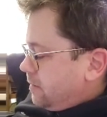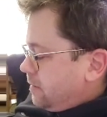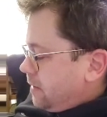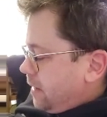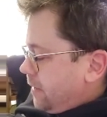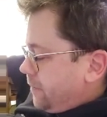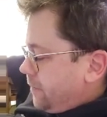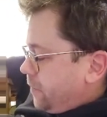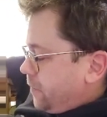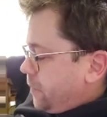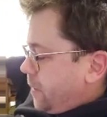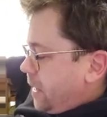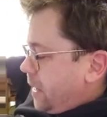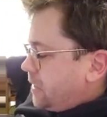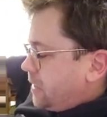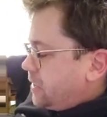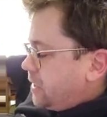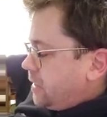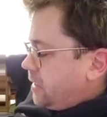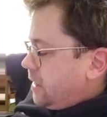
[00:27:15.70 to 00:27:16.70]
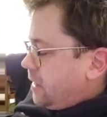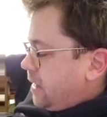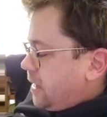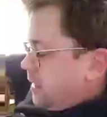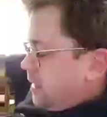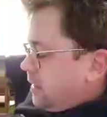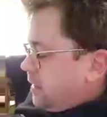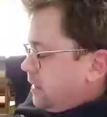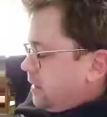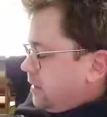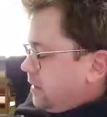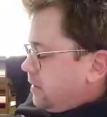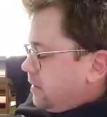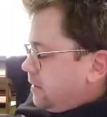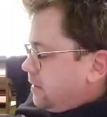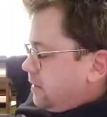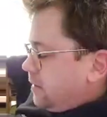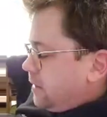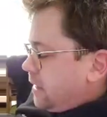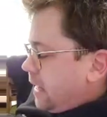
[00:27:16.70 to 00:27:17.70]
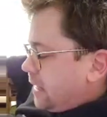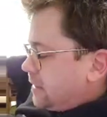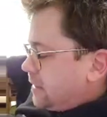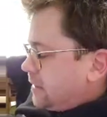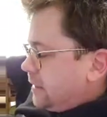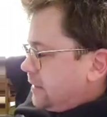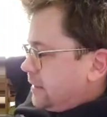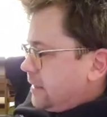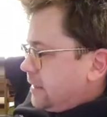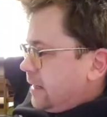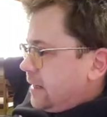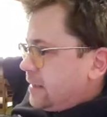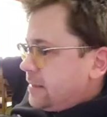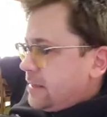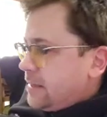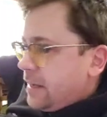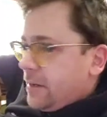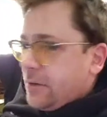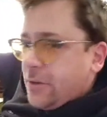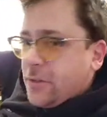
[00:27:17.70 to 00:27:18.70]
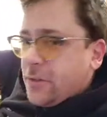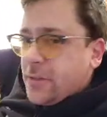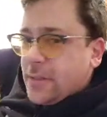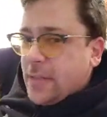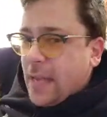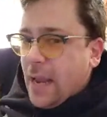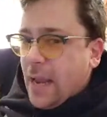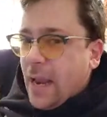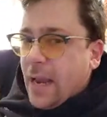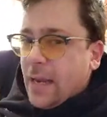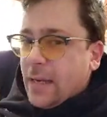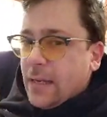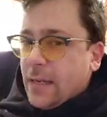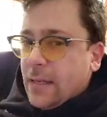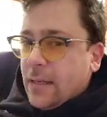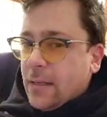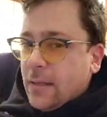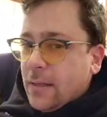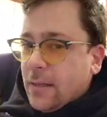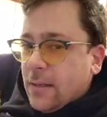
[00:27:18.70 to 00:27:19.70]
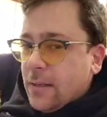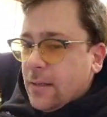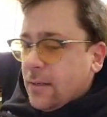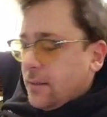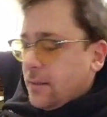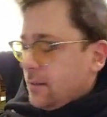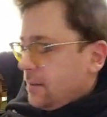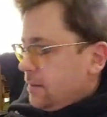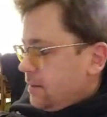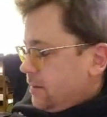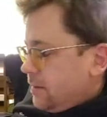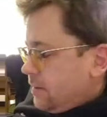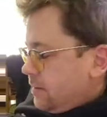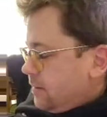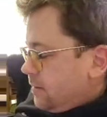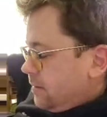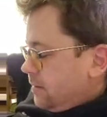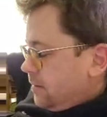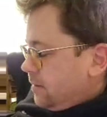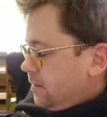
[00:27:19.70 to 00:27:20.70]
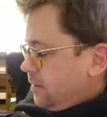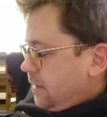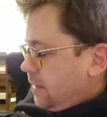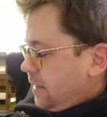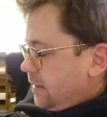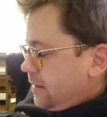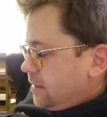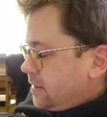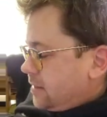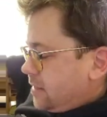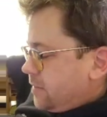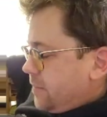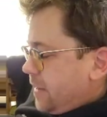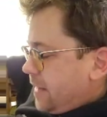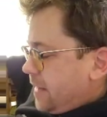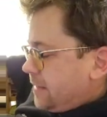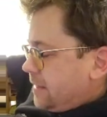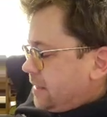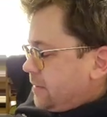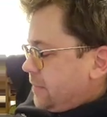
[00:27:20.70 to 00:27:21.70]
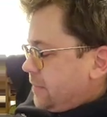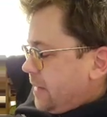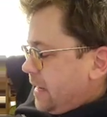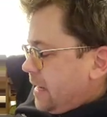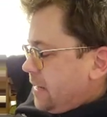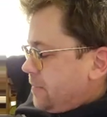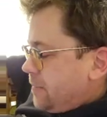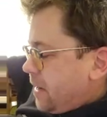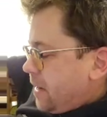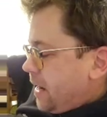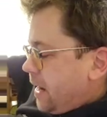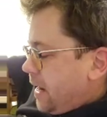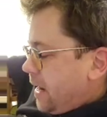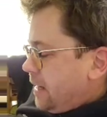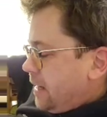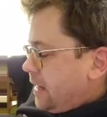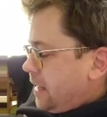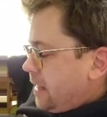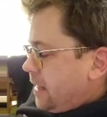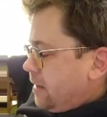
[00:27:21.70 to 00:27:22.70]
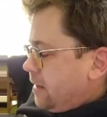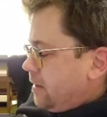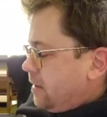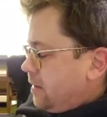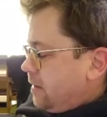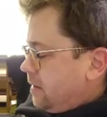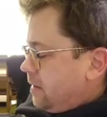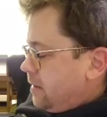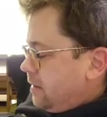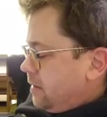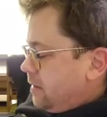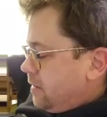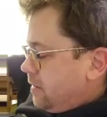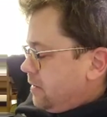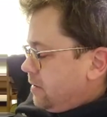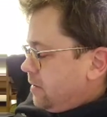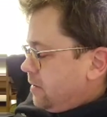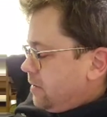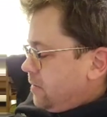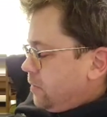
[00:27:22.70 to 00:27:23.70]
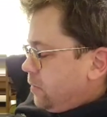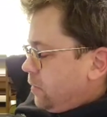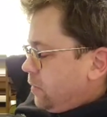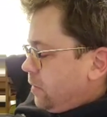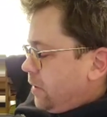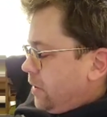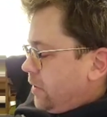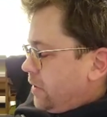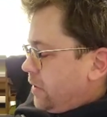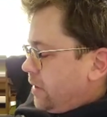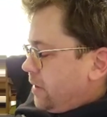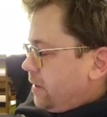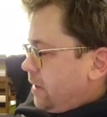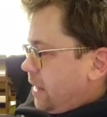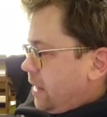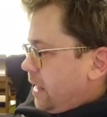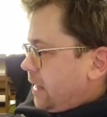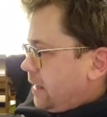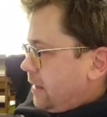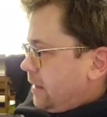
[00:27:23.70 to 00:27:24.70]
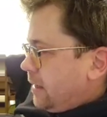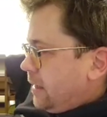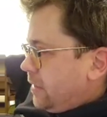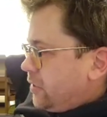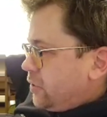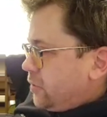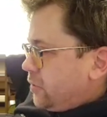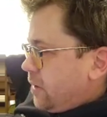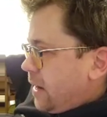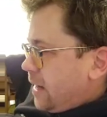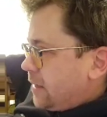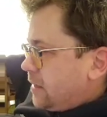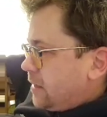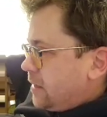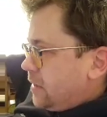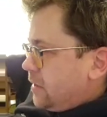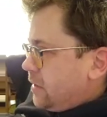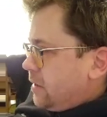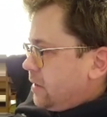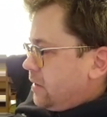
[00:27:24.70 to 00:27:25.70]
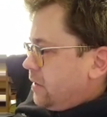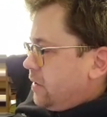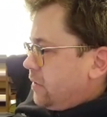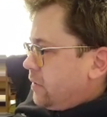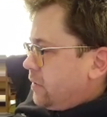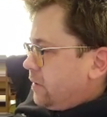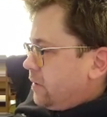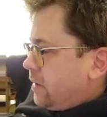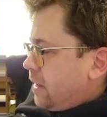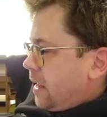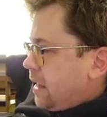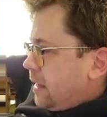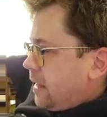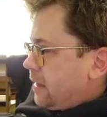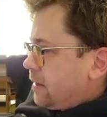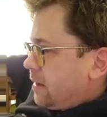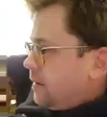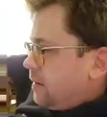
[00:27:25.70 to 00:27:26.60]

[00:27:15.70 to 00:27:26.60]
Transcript: information and actually kind of understand like the semantic meaning behind it, where you can like interact and you can like